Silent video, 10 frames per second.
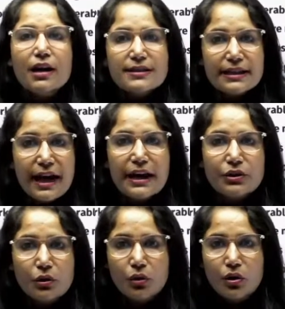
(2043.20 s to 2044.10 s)

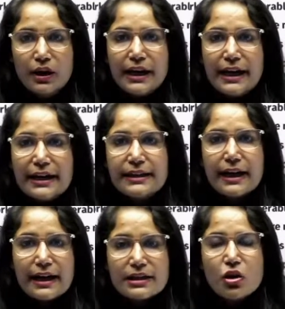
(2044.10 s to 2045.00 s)
scenario. It
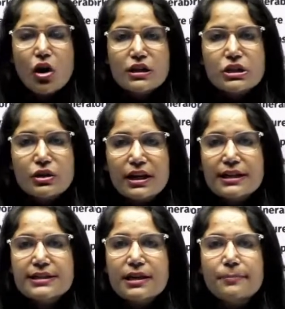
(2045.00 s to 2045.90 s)
is also the
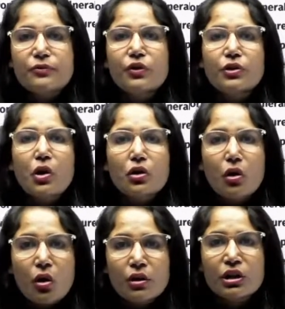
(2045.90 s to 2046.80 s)
concept for your
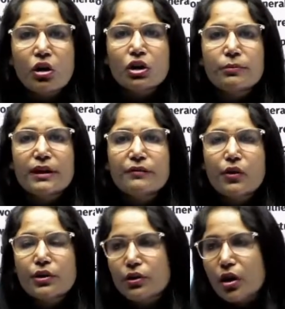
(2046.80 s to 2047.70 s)
own economy,
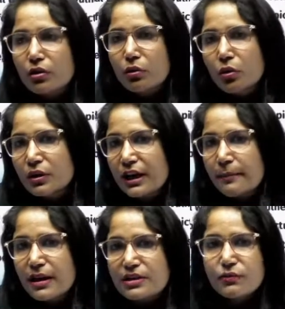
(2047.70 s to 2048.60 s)
for your own
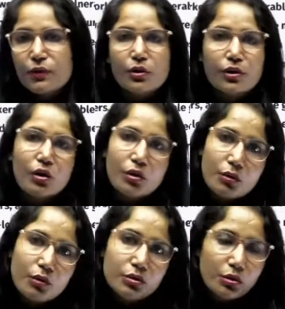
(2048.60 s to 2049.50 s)
image, for your
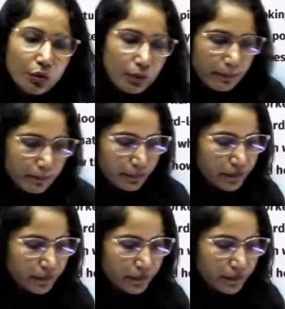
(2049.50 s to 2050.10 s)
own home.